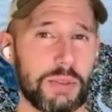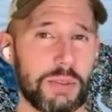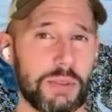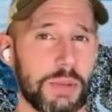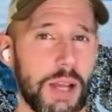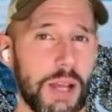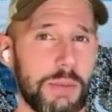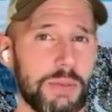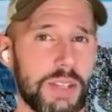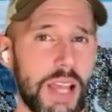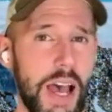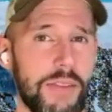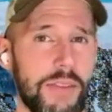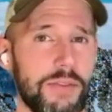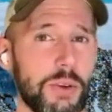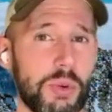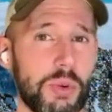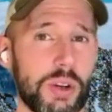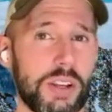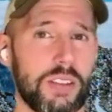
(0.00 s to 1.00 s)
sometimes
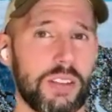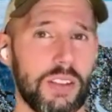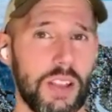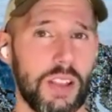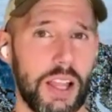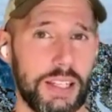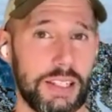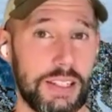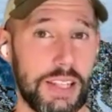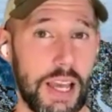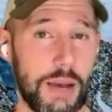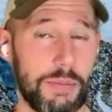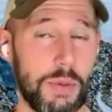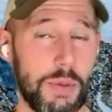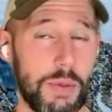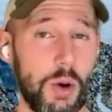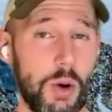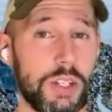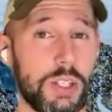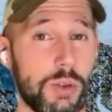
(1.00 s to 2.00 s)
after Breathe Light
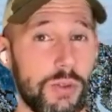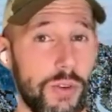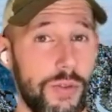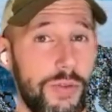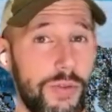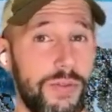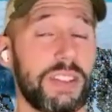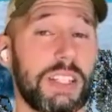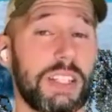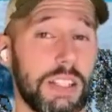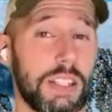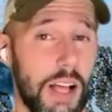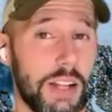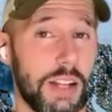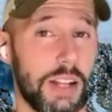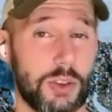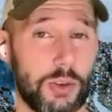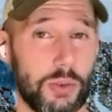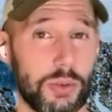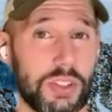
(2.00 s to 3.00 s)
demo, we do a
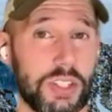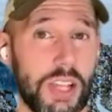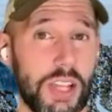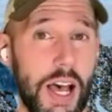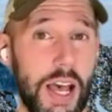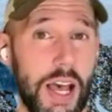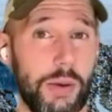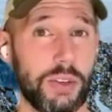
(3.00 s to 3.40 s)
physiological sigh,